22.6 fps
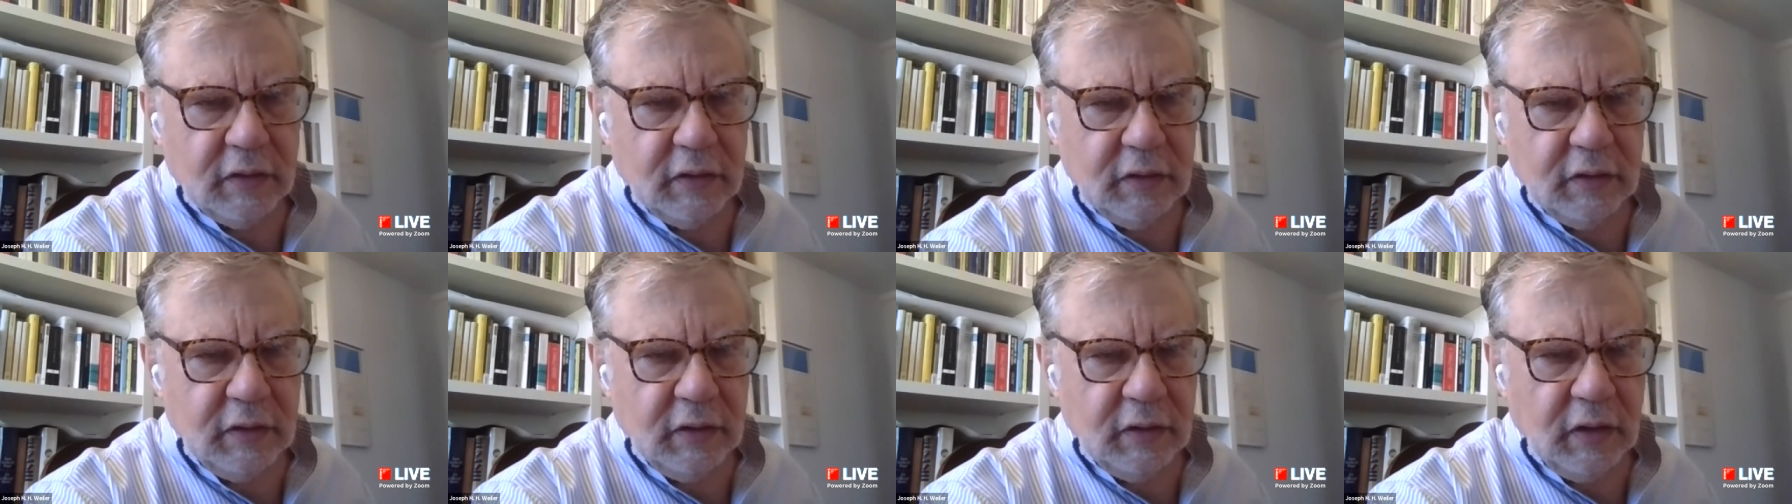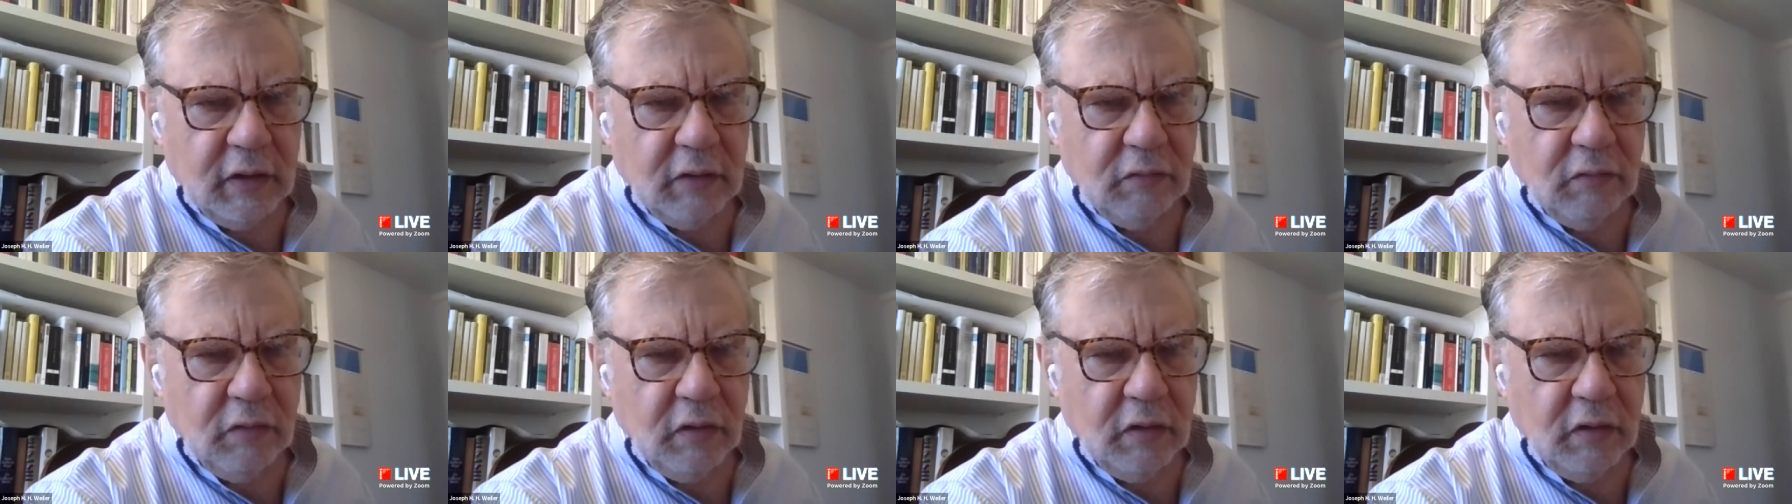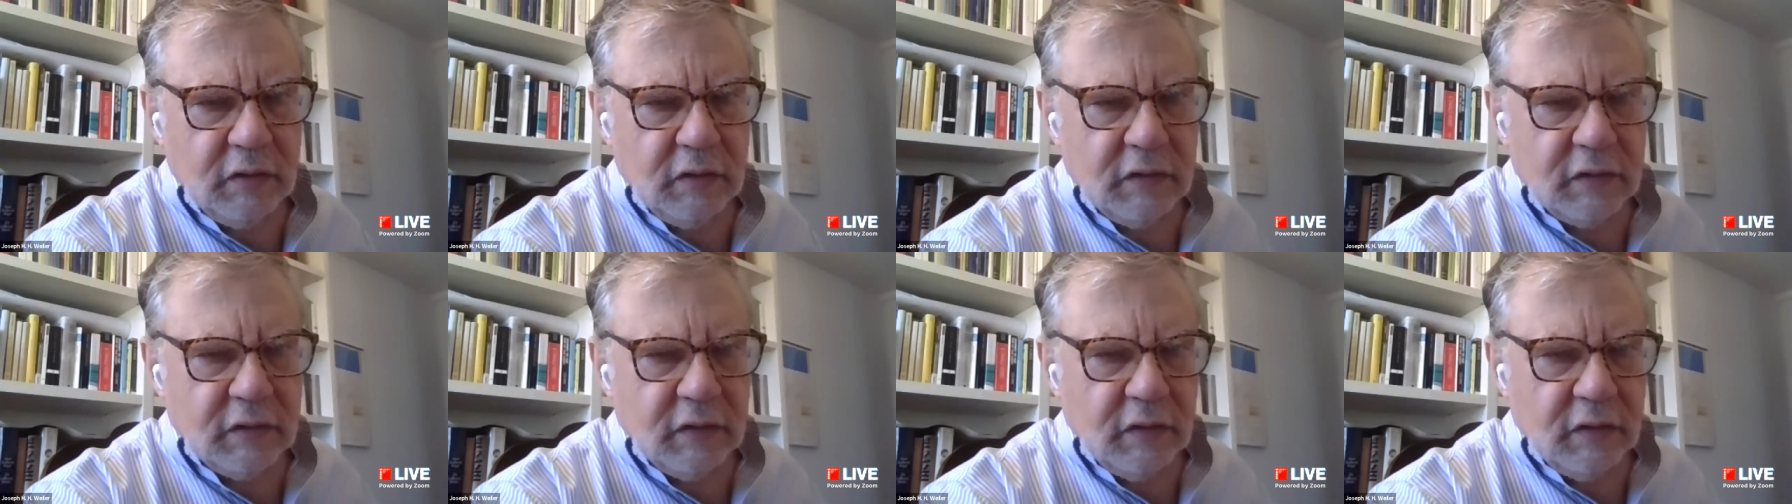In other
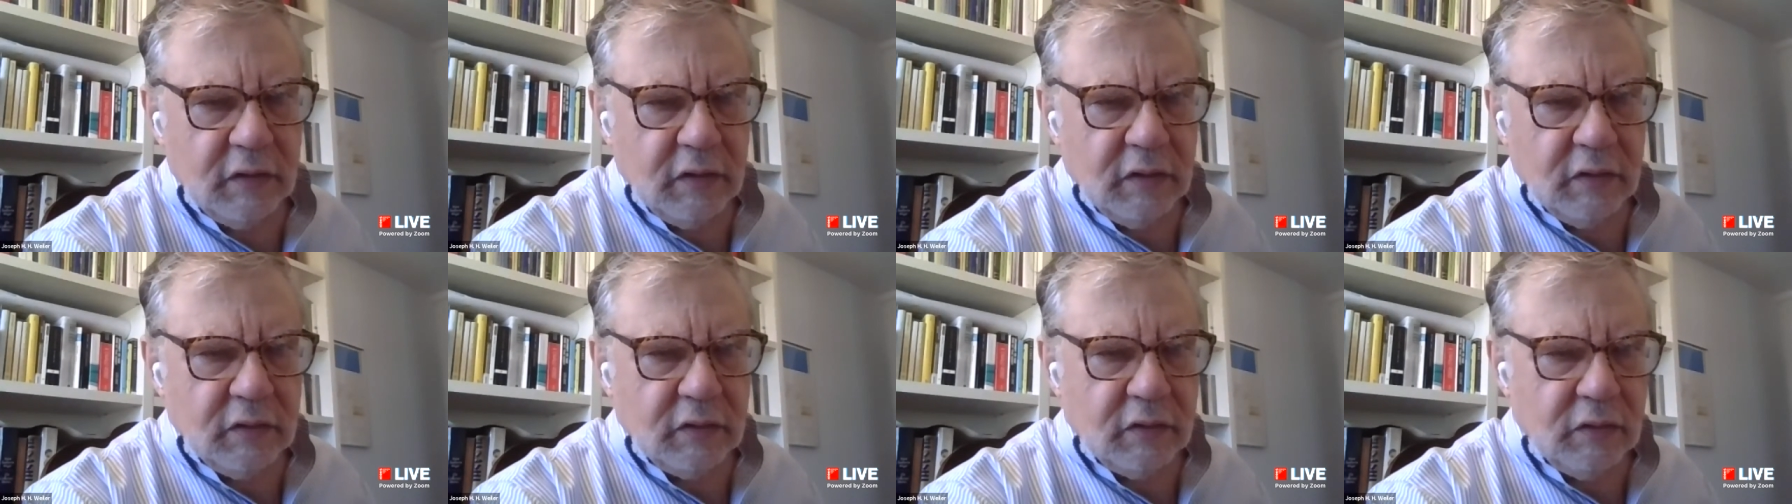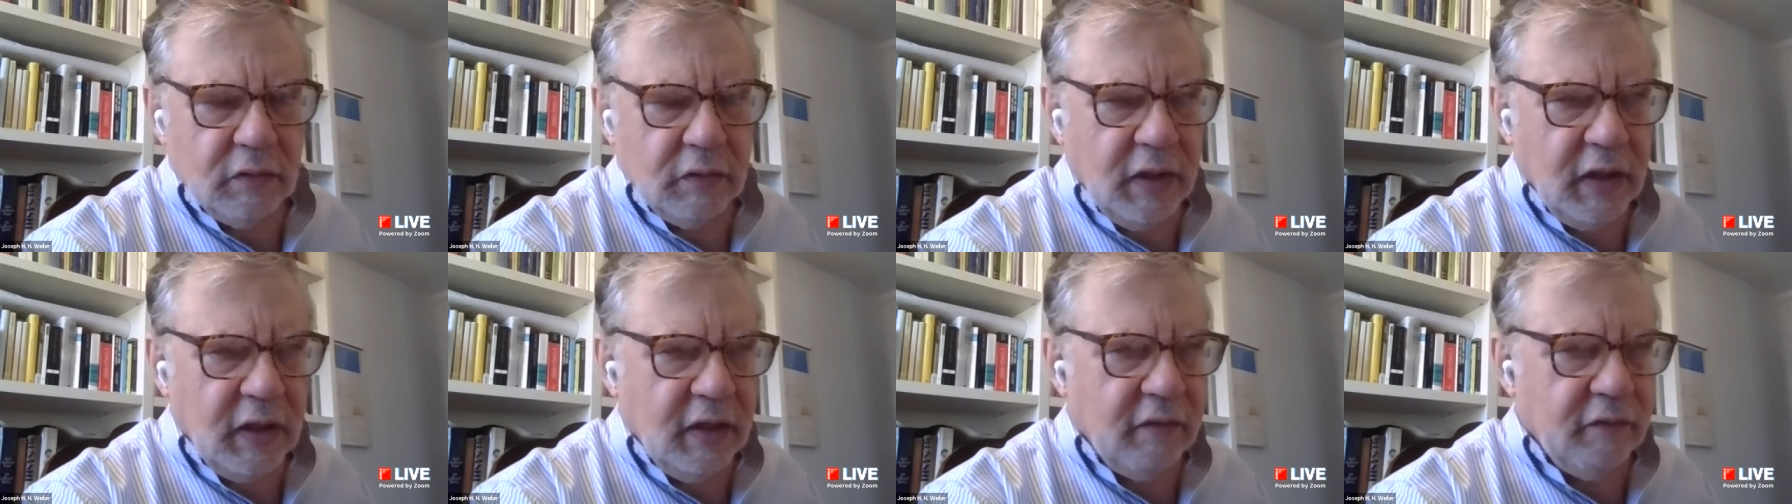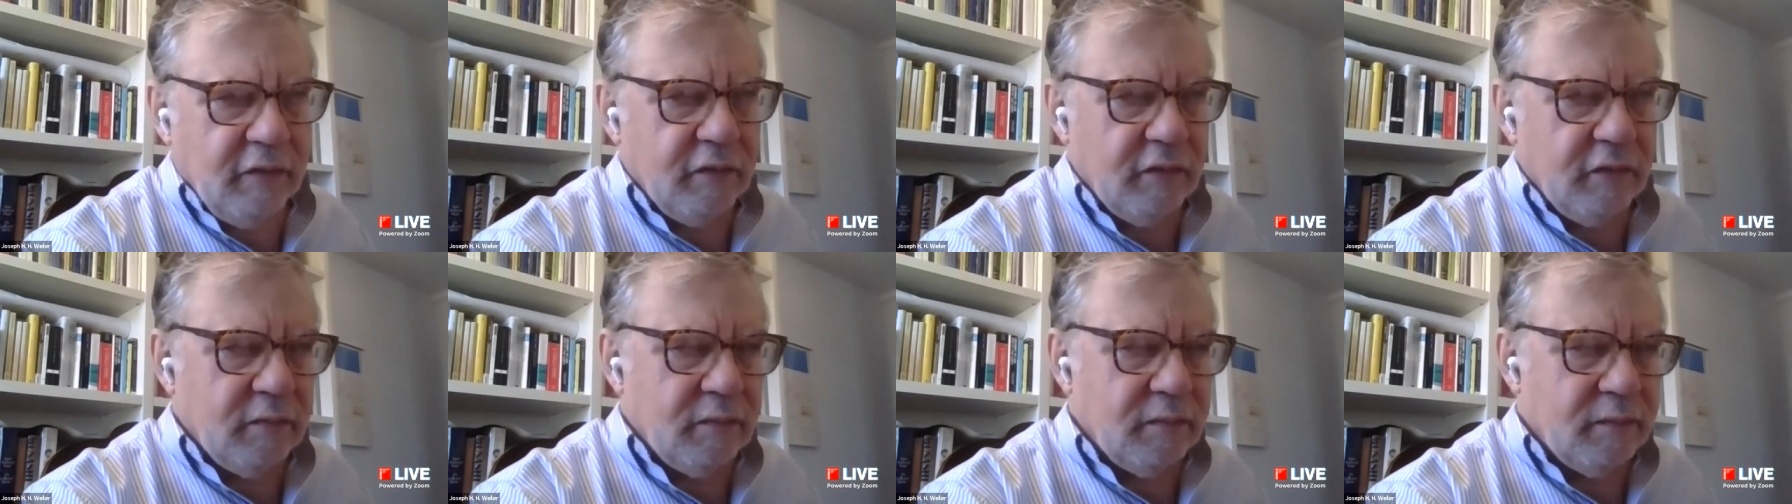words, to
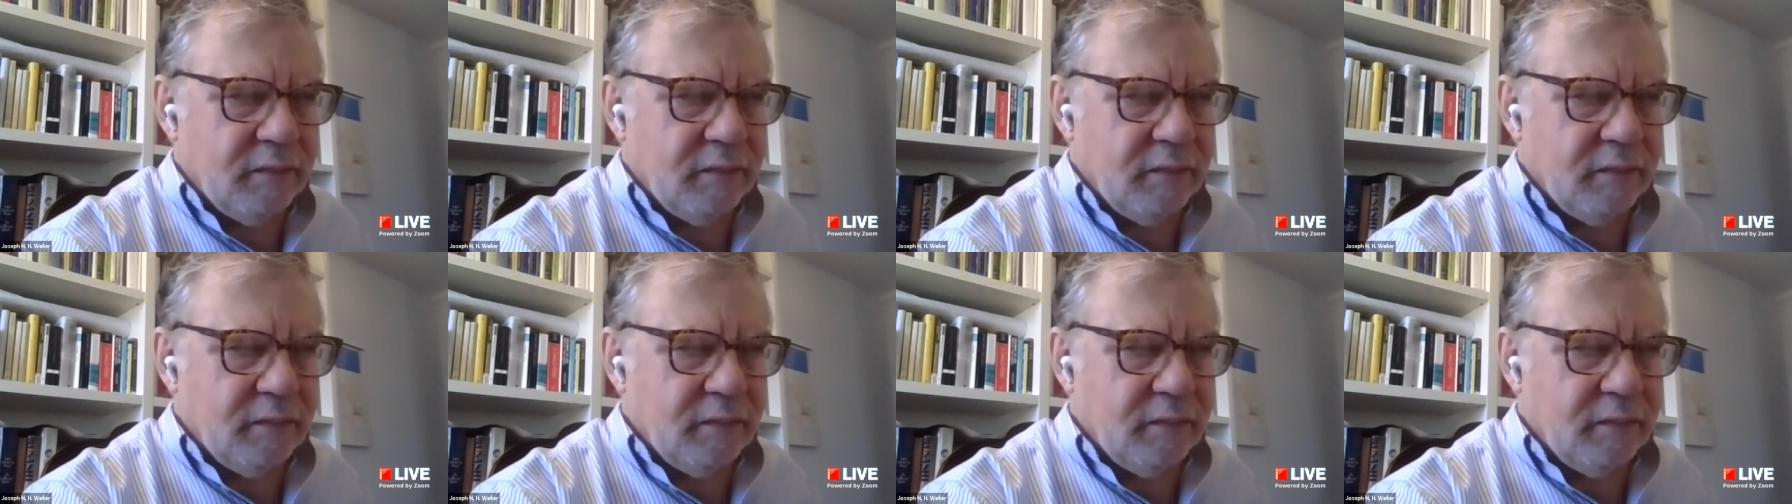have